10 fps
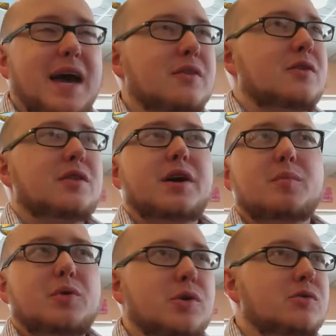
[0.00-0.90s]
gathering
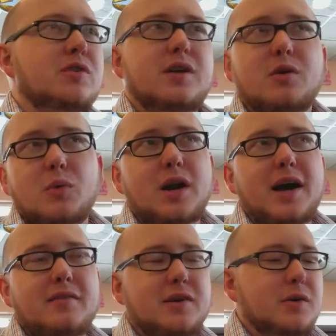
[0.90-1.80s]
there, producing there, what
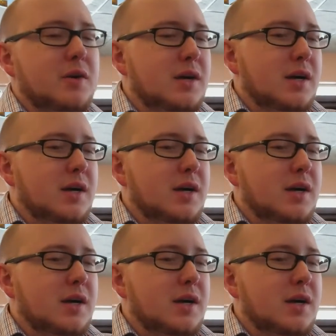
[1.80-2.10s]
have you.